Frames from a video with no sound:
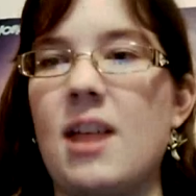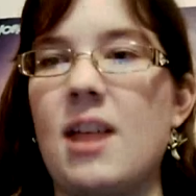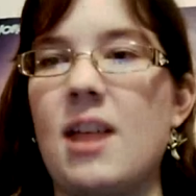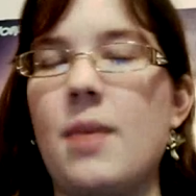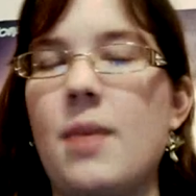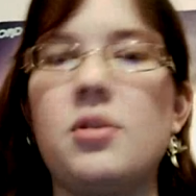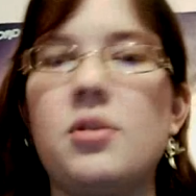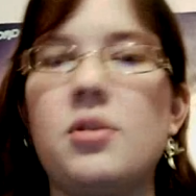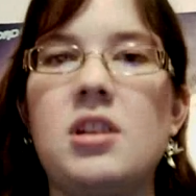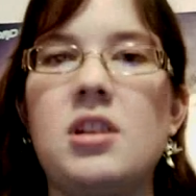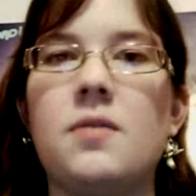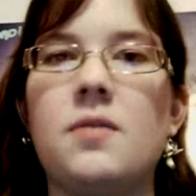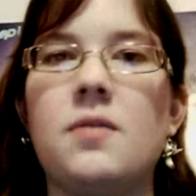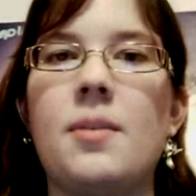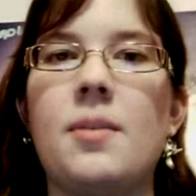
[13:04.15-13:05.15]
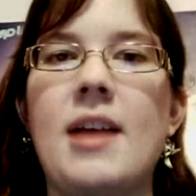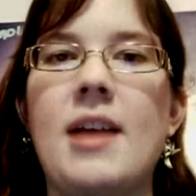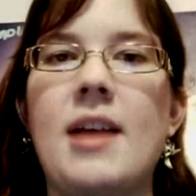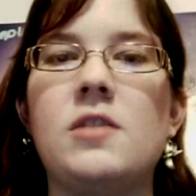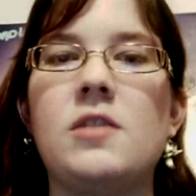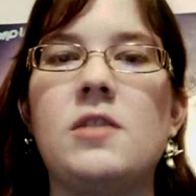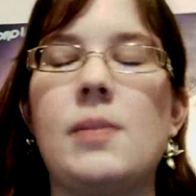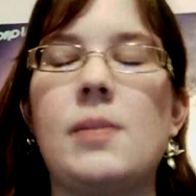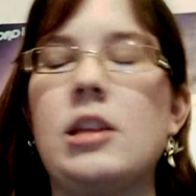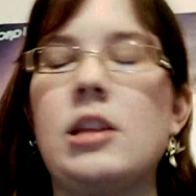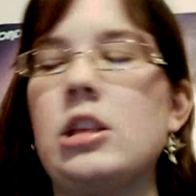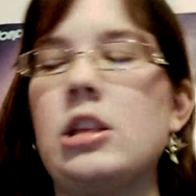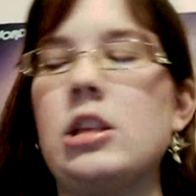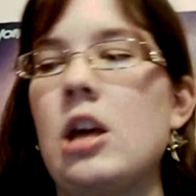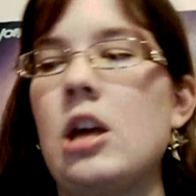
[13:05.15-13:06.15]
of my routine for the past few
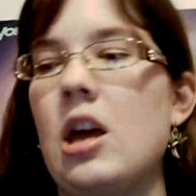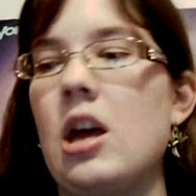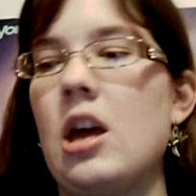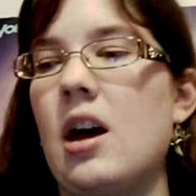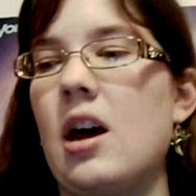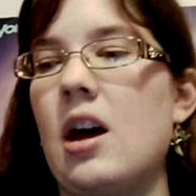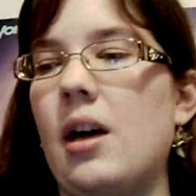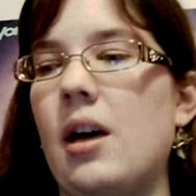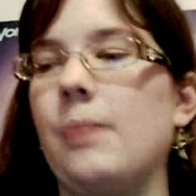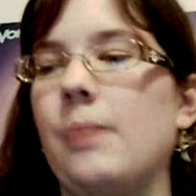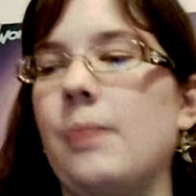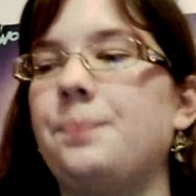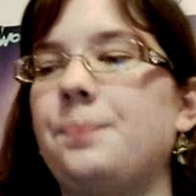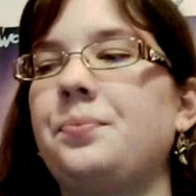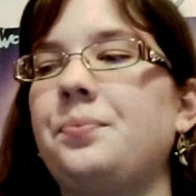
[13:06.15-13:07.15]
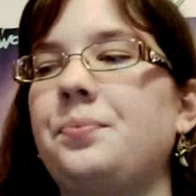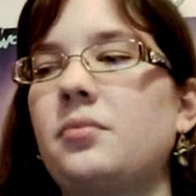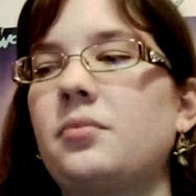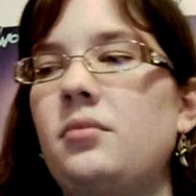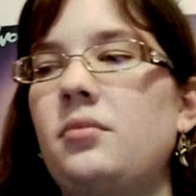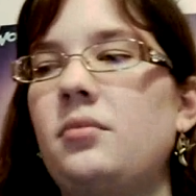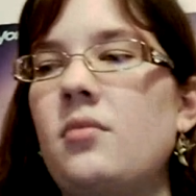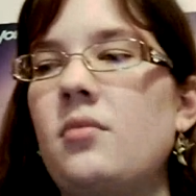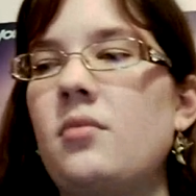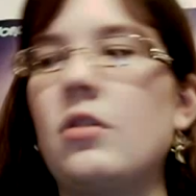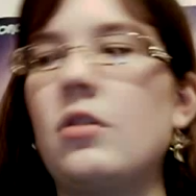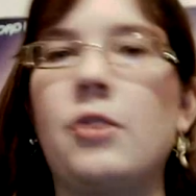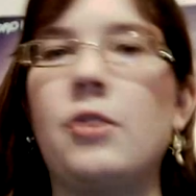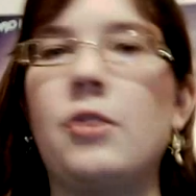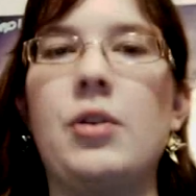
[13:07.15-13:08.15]
months
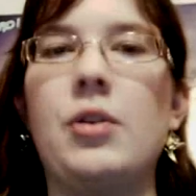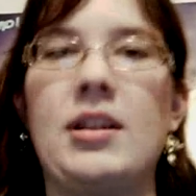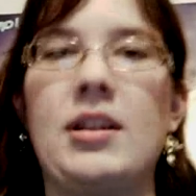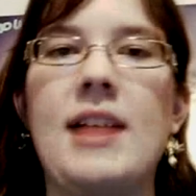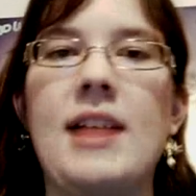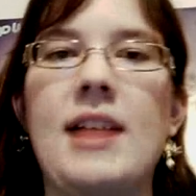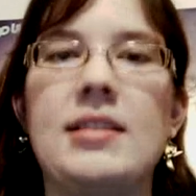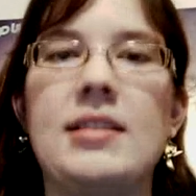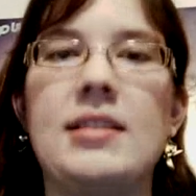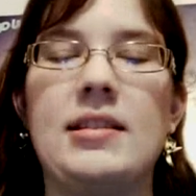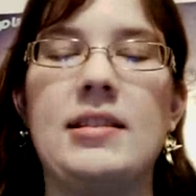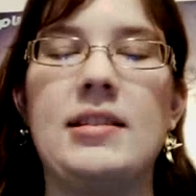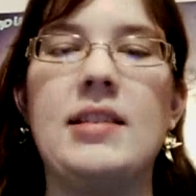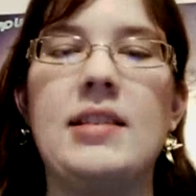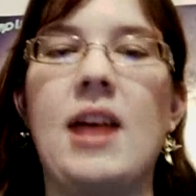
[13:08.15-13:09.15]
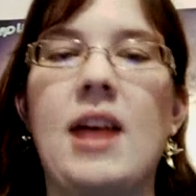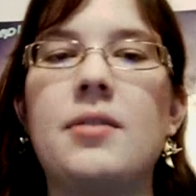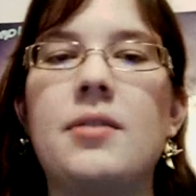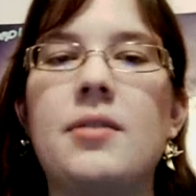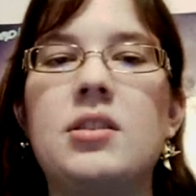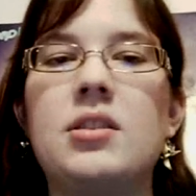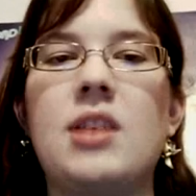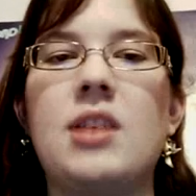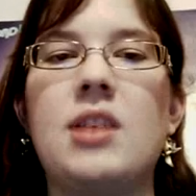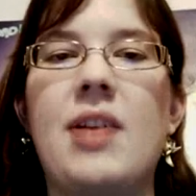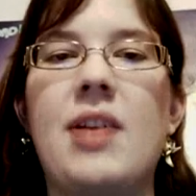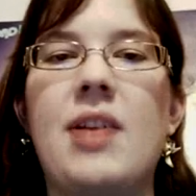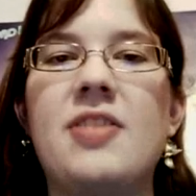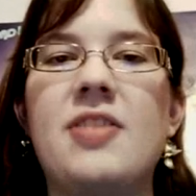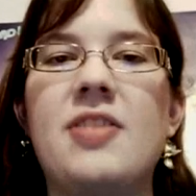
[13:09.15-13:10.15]
for going to classes and stuff. So
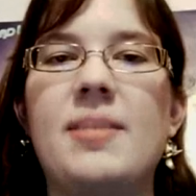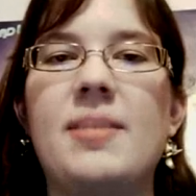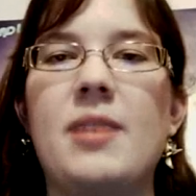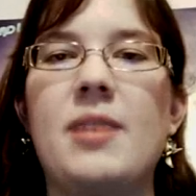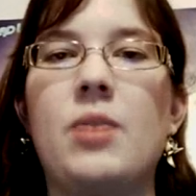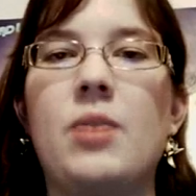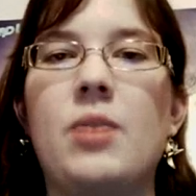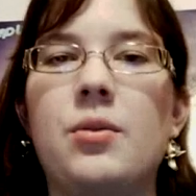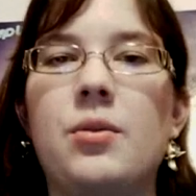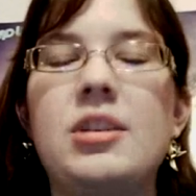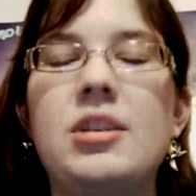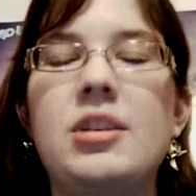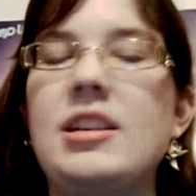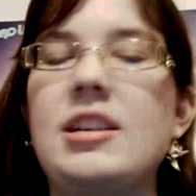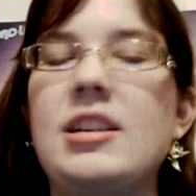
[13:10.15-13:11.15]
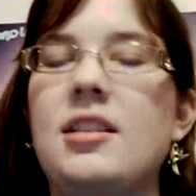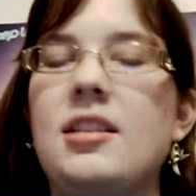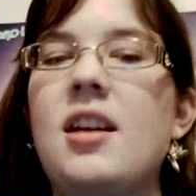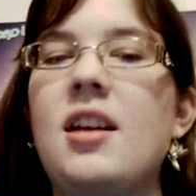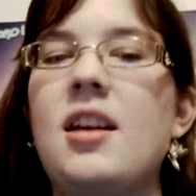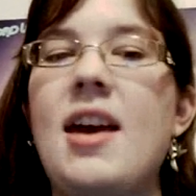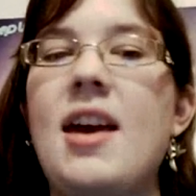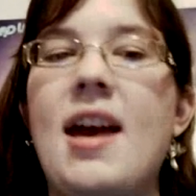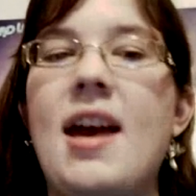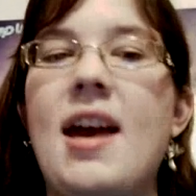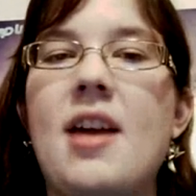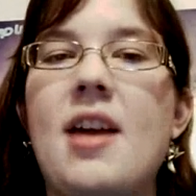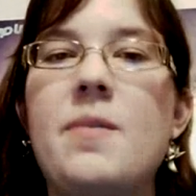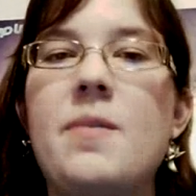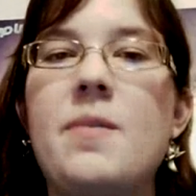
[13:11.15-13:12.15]
that's just my quick routine. And I
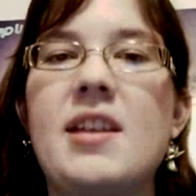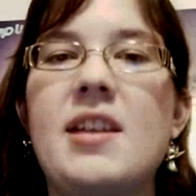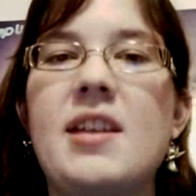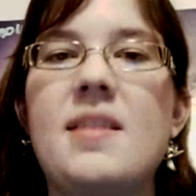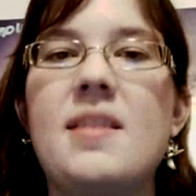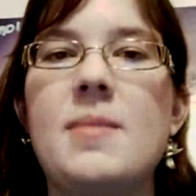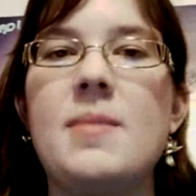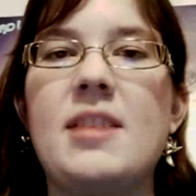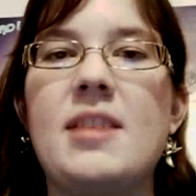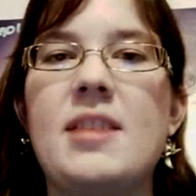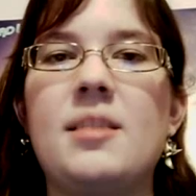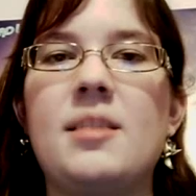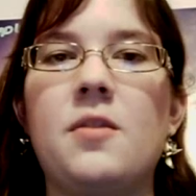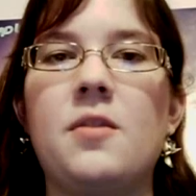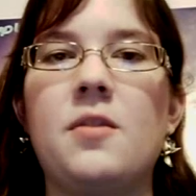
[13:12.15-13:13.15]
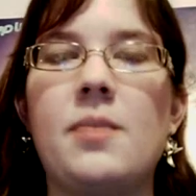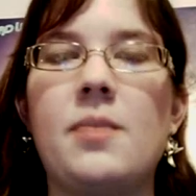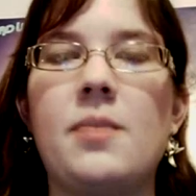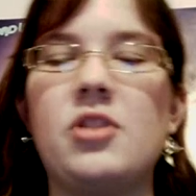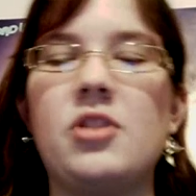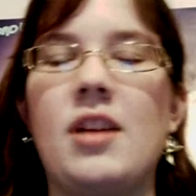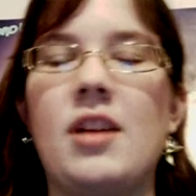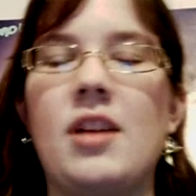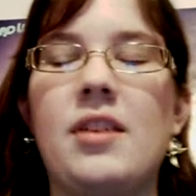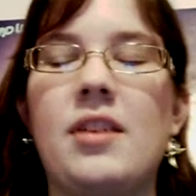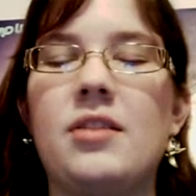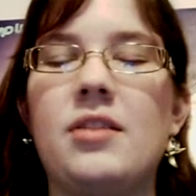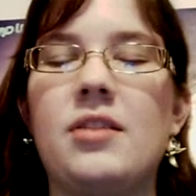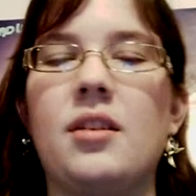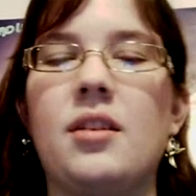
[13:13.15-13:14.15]
hope you guys maybe got some information out of
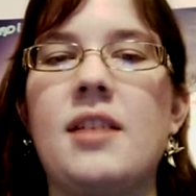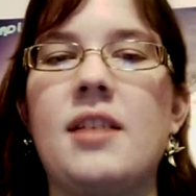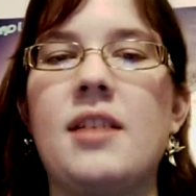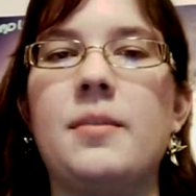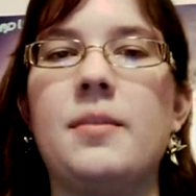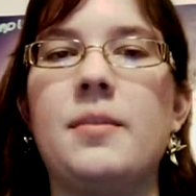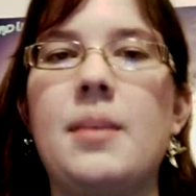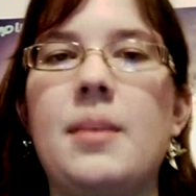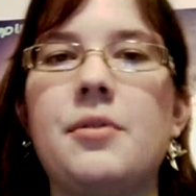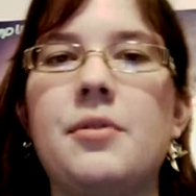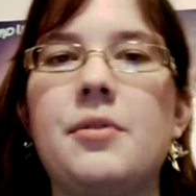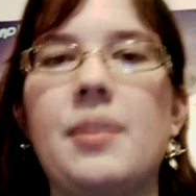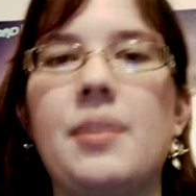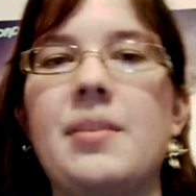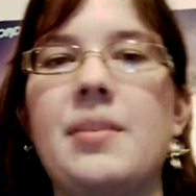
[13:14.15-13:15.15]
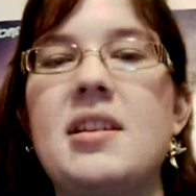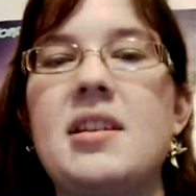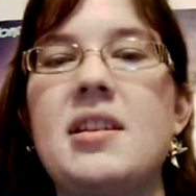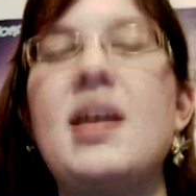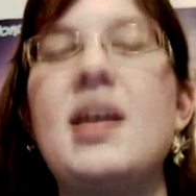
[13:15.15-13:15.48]
this or got some tips or something.